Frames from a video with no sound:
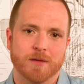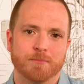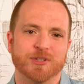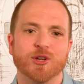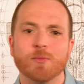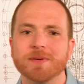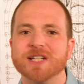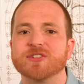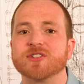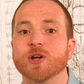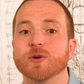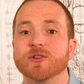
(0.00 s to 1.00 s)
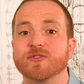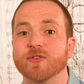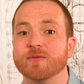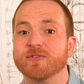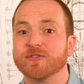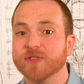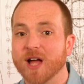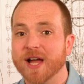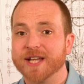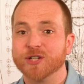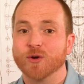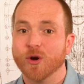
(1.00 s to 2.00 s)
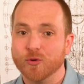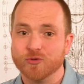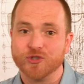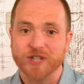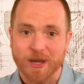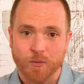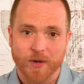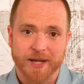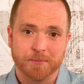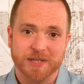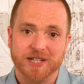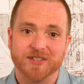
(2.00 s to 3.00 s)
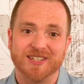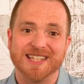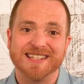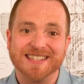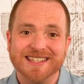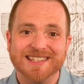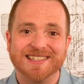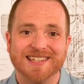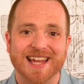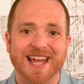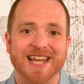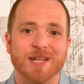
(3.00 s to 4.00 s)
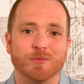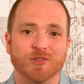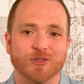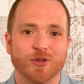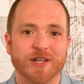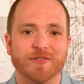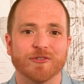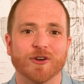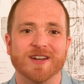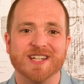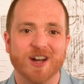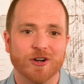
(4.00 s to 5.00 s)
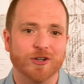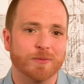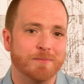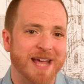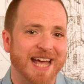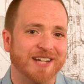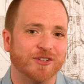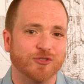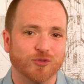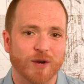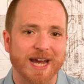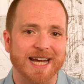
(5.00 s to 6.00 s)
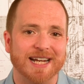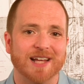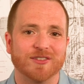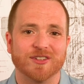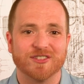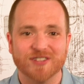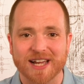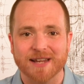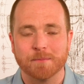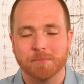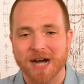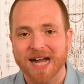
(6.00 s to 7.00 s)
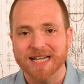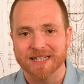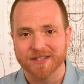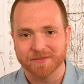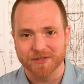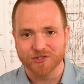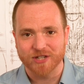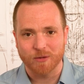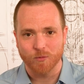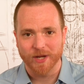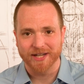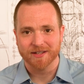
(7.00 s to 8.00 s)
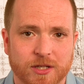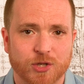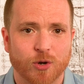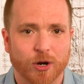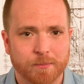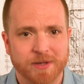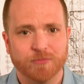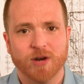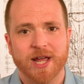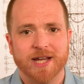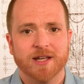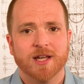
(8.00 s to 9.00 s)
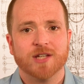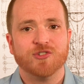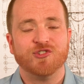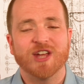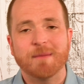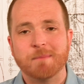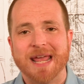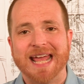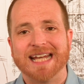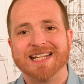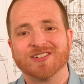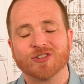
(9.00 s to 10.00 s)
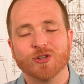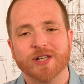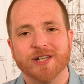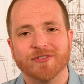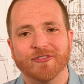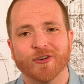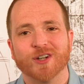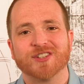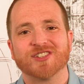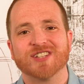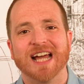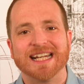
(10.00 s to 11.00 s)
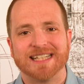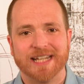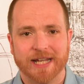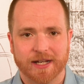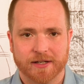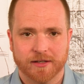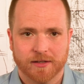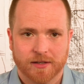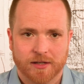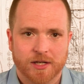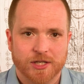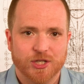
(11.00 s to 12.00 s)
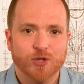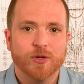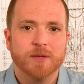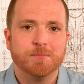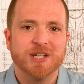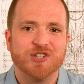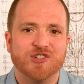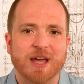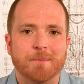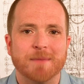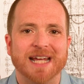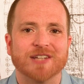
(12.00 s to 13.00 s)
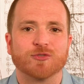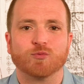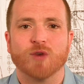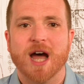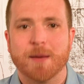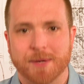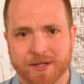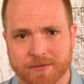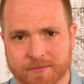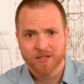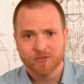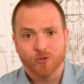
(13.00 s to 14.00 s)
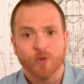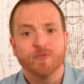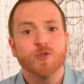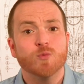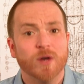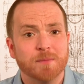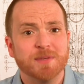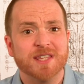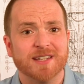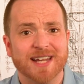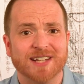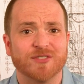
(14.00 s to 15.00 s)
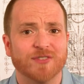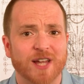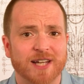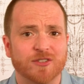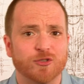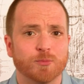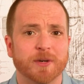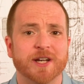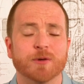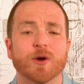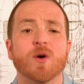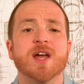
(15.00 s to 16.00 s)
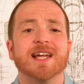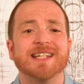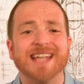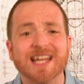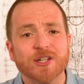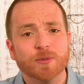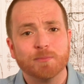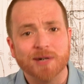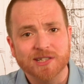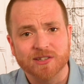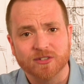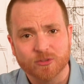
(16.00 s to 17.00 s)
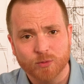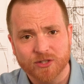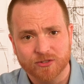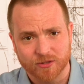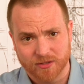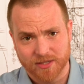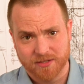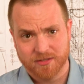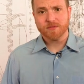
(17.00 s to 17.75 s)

But don't be discouraged from flying your own Jetwing, because he did say he was looking for a younger man to train as a second pilot of the Jetwing. You heard me right. Jetman is looking for a sidekick. You can be Jetman's Robin. So if you want to be the next flying superhero, get your butt to Switzerland.